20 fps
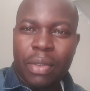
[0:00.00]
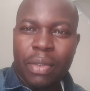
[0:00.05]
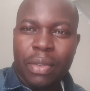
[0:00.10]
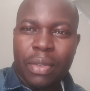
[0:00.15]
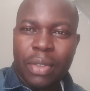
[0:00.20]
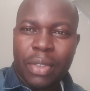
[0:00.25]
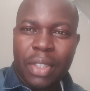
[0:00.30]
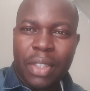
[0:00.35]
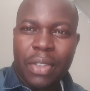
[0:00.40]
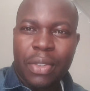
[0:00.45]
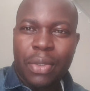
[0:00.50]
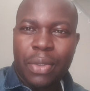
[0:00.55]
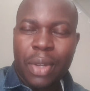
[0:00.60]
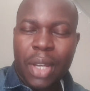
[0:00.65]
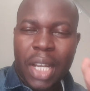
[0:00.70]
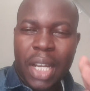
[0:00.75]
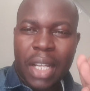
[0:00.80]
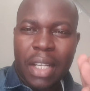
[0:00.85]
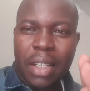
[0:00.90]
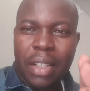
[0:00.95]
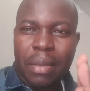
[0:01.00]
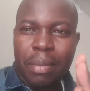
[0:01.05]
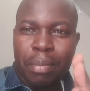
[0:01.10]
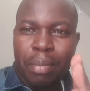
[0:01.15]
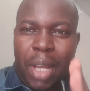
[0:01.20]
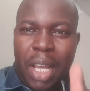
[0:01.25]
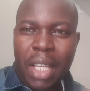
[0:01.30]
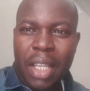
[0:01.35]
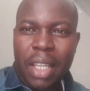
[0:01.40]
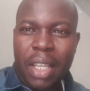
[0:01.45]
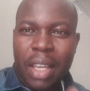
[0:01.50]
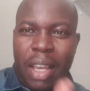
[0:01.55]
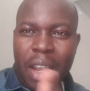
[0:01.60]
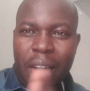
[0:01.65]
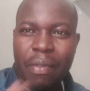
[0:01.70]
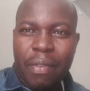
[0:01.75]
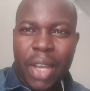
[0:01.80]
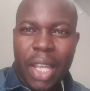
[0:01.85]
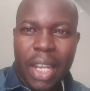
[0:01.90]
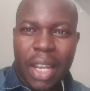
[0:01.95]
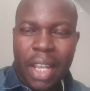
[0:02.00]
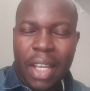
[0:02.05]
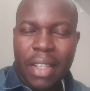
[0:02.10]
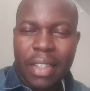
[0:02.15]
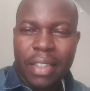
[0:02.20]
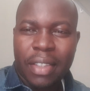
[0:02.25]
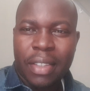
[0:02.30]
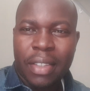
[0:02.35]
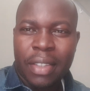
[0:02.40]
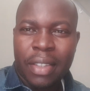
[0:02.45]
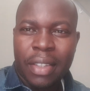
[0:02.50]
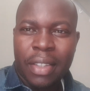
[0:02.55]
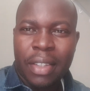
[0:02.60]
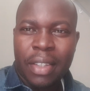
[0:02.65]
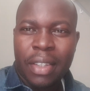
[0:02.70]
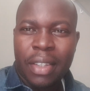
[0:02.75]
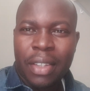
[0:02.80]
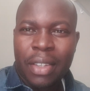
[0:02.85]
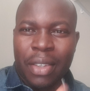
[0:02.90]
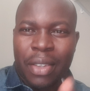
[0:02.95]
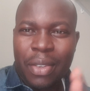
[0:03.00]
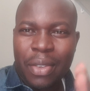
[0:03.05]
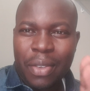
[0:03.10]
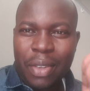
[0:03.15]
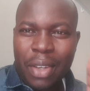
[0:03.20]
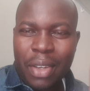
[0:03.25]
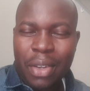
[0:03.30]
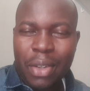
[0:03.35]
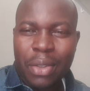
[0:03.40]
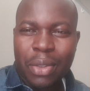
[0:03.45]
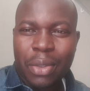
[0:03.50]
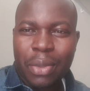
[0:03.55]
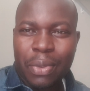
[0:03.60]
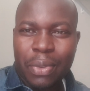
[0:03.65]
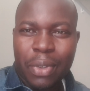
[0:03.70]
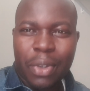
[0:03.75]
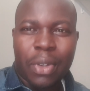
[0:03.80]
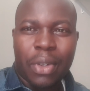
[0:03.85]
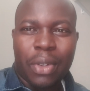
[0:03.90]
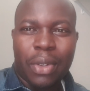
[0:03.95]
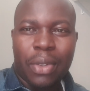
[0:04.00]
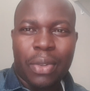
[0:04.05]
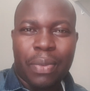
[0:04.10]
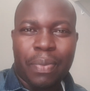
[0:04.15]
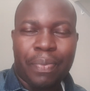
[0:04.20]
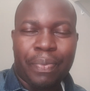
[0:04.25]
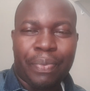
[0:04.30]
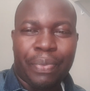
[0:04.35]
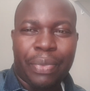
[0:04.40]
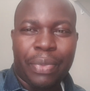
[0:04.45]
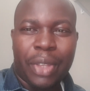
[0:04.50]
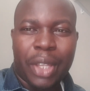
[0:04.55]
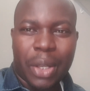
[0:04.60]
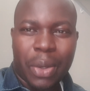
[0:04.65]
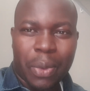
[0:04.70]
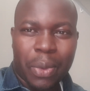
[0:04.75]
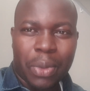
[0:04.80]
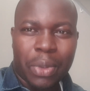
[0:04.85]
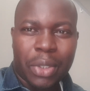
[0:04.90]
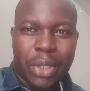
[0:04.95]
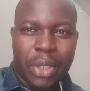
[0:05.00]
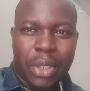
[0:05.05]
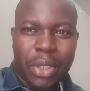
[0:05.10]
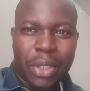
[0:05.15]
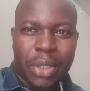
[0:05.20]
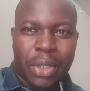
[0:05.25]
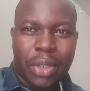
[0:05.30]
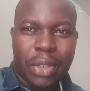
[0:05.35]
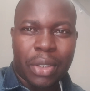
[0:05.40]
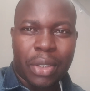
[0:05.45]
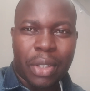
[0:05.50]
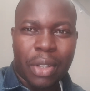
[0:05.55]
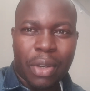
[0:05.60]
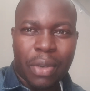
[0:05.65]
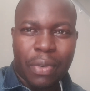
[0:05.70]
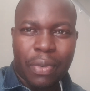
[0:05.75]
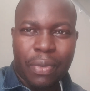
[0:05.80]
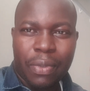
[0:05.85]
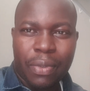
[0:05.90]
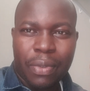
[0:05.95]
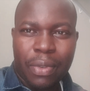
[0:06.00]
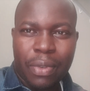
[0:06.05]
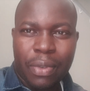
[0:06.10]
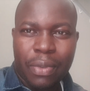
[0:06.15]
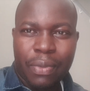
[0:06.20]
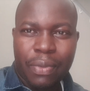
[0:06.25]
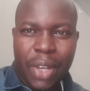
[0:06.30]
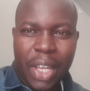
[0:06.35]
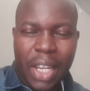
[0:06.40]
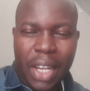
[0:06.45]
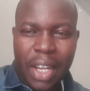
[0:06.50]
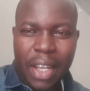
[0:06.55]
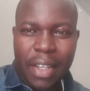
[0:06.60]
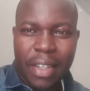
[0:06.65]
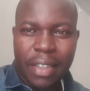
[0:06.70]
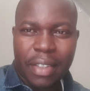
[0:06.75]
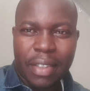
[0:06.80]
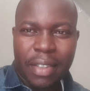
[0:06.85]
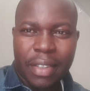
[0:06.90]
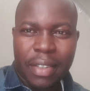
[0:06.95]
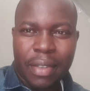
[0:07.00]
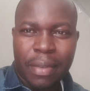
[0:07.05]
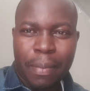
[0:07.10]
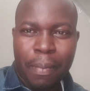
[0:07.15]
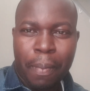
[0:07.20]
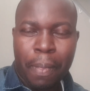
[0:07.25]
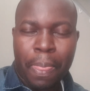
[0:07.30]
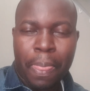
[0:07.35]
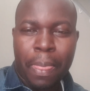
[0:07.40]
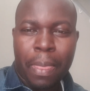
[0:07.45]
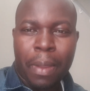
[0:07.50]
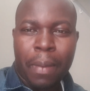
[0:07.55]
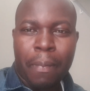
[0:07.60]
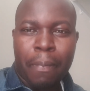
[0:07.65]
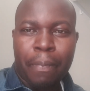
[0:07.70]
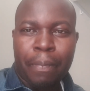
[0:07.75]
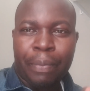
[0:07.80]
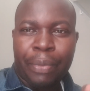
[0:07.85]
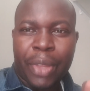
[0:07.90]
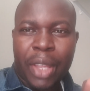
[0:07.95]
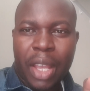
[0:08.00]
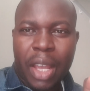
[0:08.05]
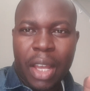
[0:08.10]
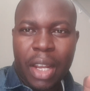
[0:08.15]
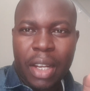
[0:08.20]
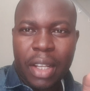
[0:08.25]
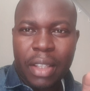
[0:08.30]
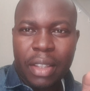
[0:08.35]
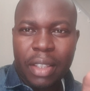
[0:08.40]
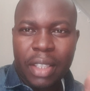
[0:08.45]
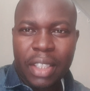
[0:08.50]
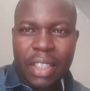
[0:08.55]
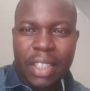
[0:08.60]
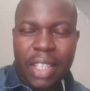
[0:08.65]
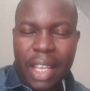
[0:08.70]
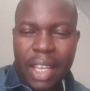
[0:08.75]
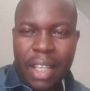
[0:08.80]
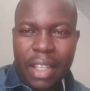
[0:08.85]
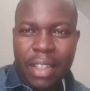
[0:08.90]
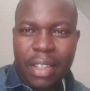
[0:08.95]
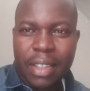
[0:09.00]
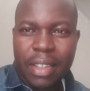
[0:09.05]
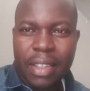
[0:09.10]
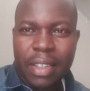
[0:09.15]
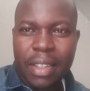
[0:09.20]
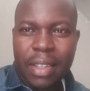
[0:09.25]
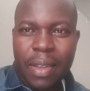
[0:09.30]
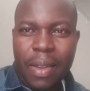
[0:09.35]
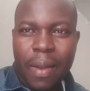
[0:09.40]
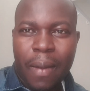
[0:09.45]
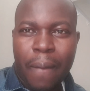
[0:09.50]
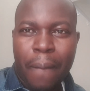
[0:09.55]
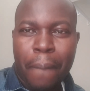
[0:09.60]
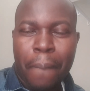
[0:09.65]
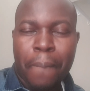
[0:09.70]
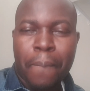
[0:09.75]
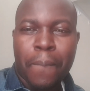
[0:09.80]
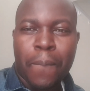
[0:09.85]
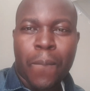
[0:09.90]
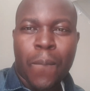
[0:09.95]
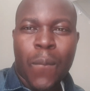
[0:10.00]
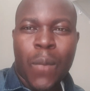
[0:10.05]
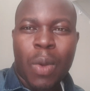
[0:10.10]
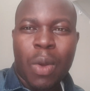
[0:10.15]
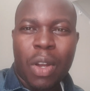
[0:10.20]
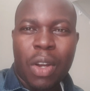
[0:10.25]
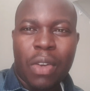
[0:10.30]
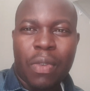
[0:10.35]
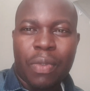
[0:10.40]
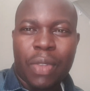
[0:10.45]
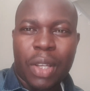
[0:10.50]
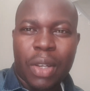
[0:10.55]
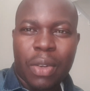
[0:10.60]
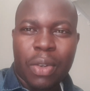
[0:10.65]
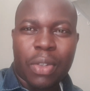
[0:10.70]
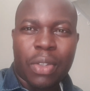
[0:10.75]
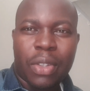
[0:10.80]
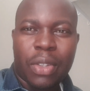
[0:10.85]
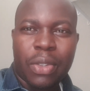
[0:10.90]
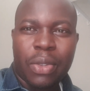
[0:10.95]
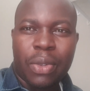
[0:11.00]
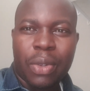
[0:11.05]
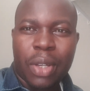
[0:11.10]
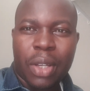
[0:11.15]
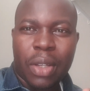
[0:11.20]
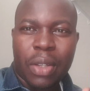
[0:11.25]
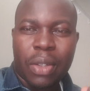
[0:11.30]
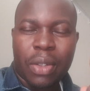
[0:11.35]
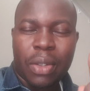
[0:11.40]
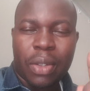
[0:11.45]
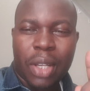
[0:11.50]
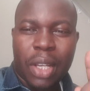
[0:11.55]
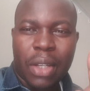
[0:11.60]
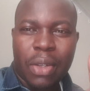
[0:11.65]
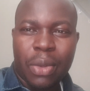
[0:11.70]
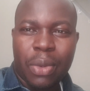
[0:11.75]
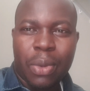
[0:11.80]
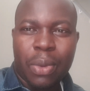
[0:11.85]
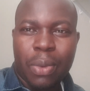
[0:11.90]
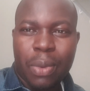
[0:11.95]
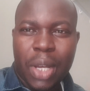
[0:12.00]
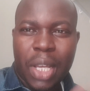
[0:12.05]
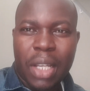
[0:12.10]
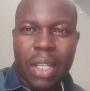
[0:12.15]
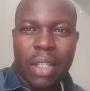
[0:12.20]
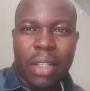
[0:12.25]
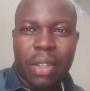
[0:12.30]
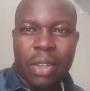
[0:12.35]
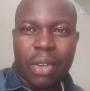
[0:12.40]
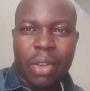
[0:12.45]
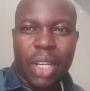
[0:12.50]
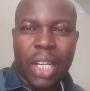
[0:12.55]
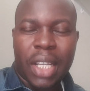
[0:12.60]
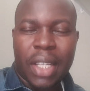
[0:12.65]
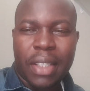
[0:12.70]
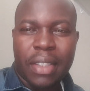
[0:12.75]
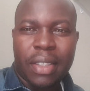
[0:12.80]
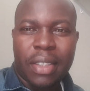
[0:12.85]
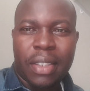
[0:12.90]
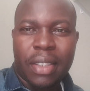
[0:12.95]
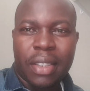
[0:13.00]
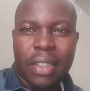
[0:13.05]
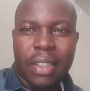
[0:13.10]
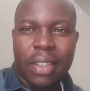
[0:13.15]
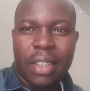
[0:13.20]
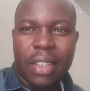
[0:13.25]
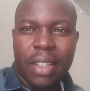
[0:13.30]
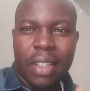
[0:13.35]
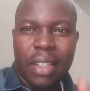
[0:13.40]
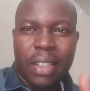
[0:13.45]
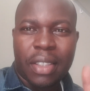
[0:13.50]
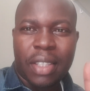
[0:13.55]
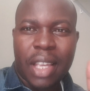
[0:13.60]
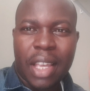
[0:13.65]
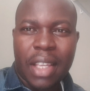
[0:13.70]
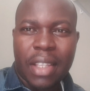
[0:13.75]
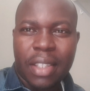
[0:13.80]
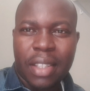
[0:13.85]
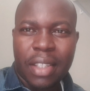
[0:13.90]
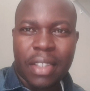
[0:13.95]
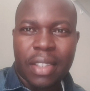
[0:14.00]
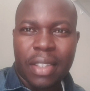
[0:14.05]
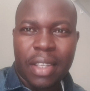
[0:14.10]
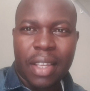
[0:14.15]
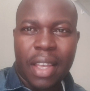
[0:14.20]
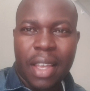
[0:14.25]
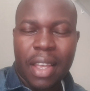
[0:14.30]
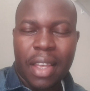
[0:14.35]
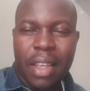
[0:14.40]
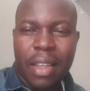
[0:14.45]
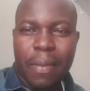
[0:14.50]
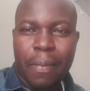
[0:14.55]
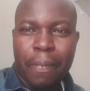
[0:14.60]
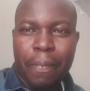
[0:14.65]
Since you are in banking and finance, we are going to follow the route of finance. And in this case, one of the courses you can do while in college is ACCA